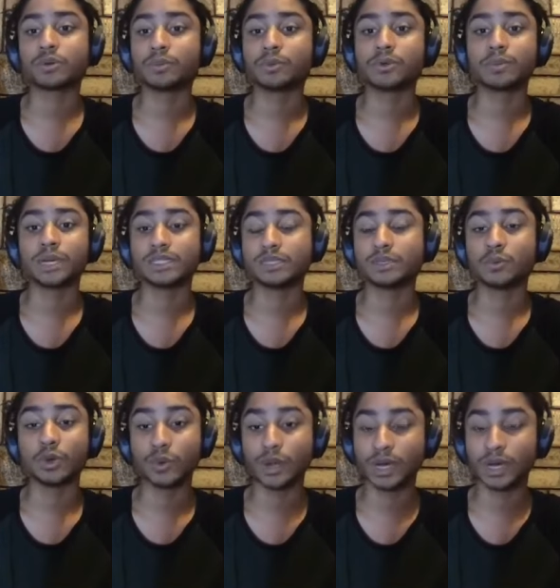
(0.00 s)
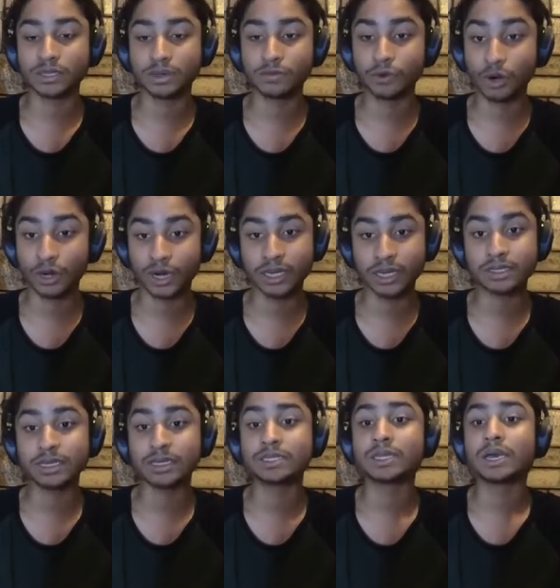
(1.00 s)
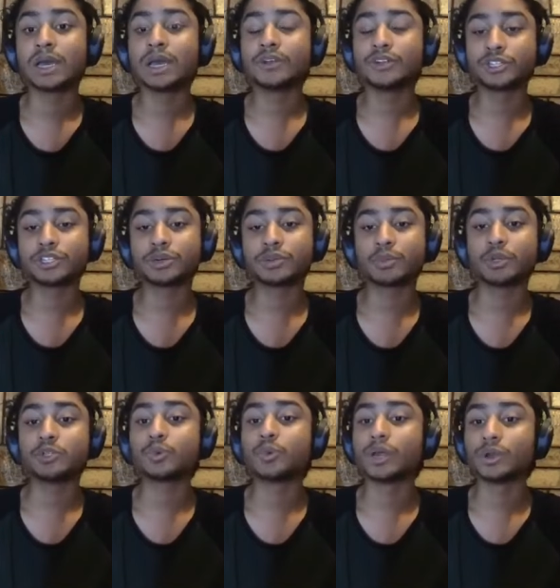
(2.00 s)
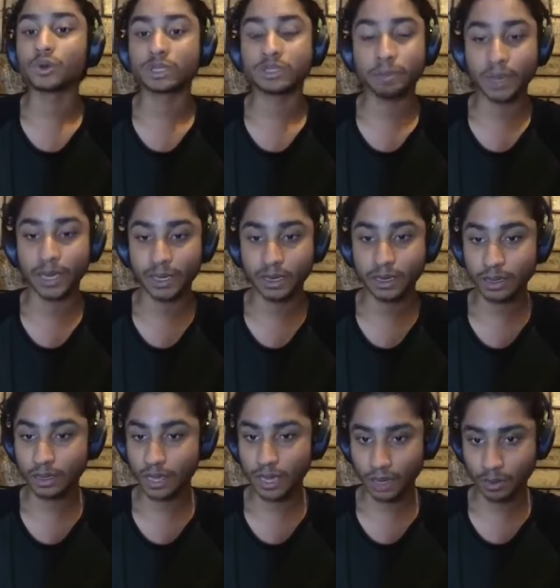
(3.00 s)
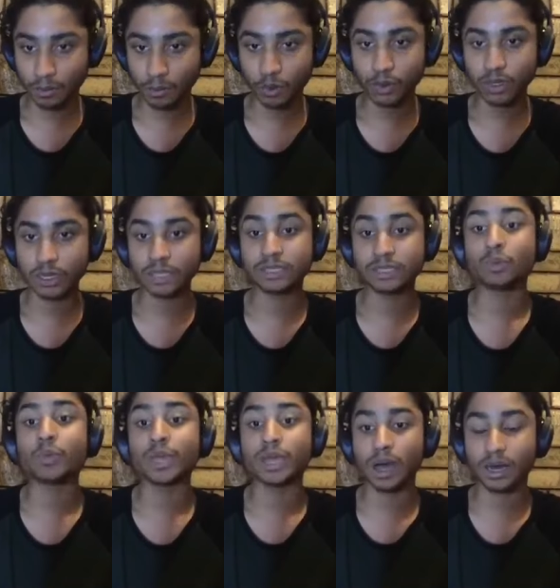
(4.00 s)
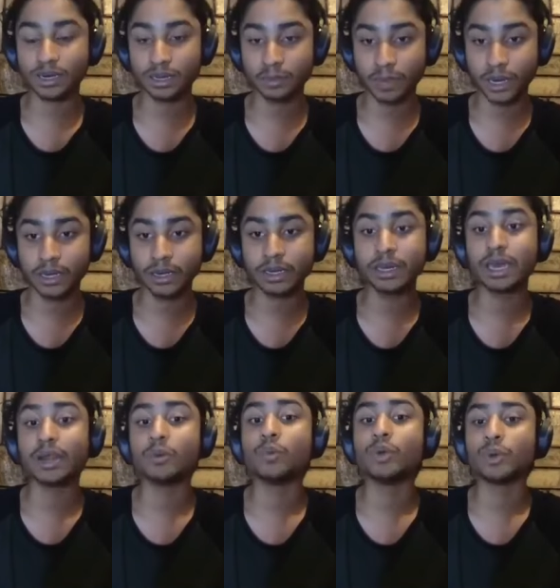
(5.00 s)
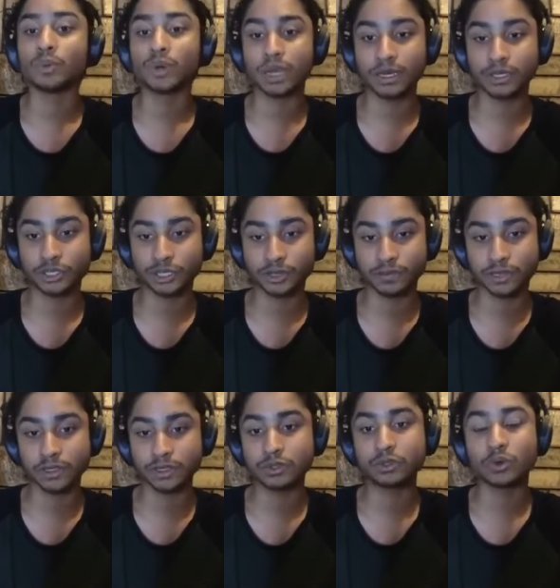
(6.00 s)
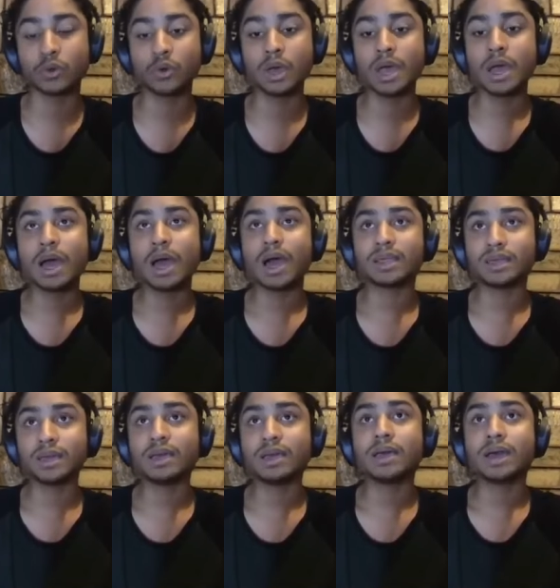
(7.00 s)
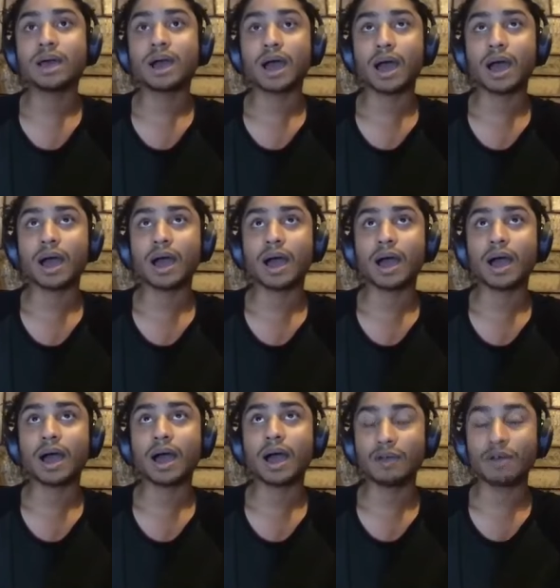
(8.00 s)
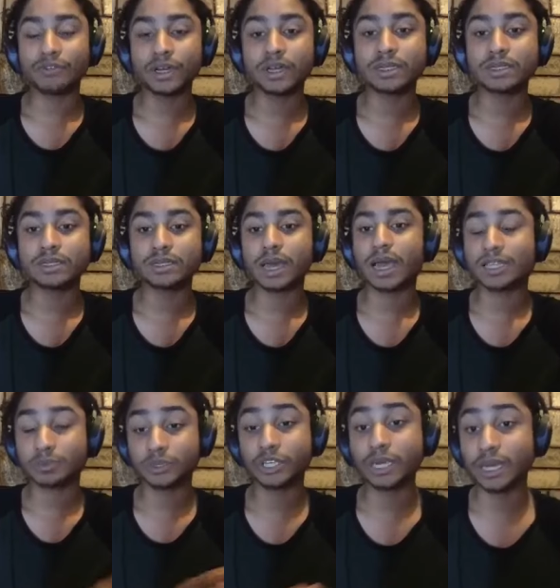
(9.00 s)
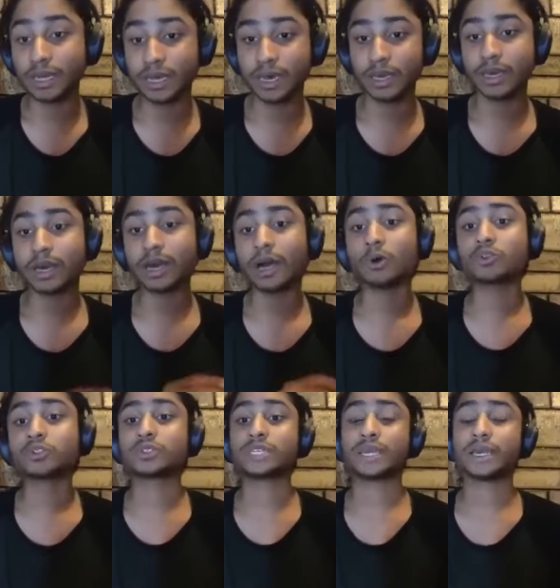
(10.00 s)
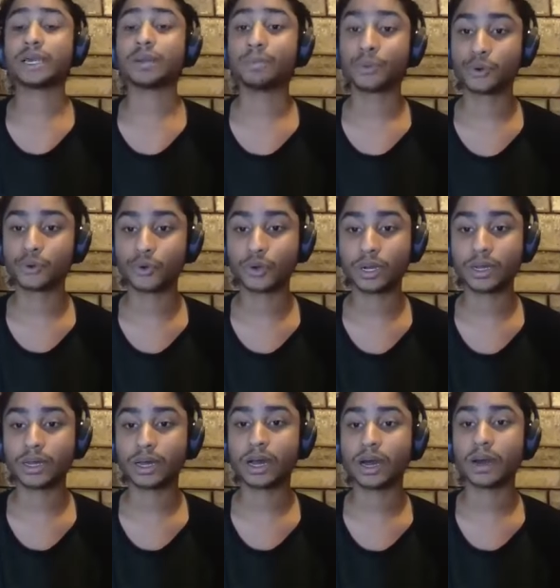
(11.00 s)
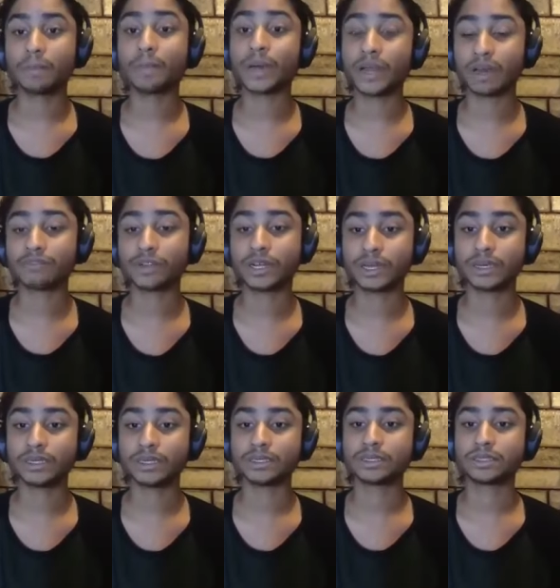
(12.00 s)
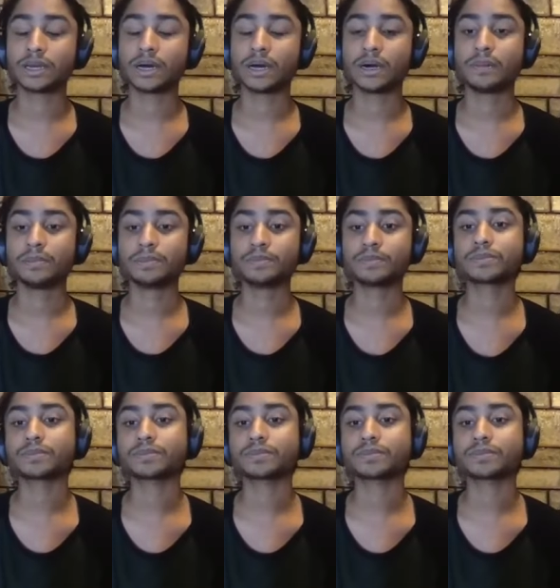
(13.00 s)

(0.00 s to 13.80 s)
compromising when we're asking for our rights. It's reached a point we're not begging anymore. It's we are demanding and we will achieve this. So I think Africans, especially in Kenya, are also taking a broad um, Pan-Africanist um,